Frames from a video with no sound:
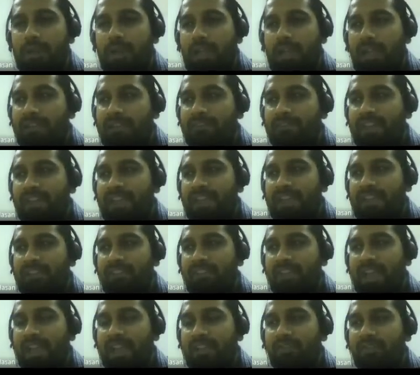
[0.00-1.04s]
And when
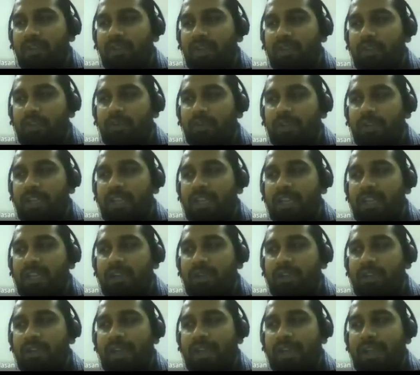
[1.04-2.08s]
actually you need
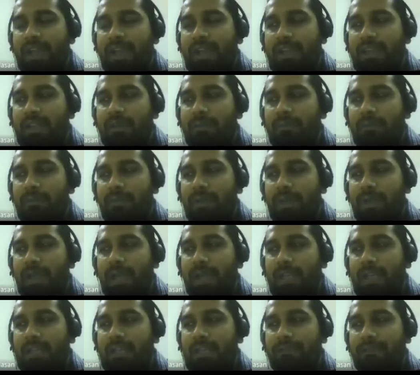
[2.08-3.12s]
that item,
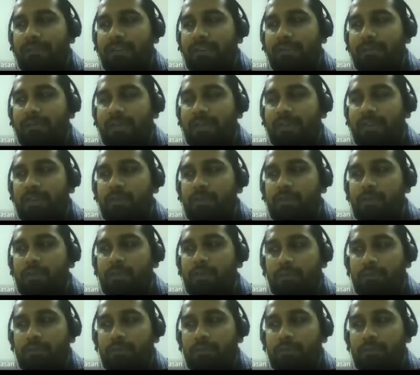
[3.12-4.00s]
and if it's with you,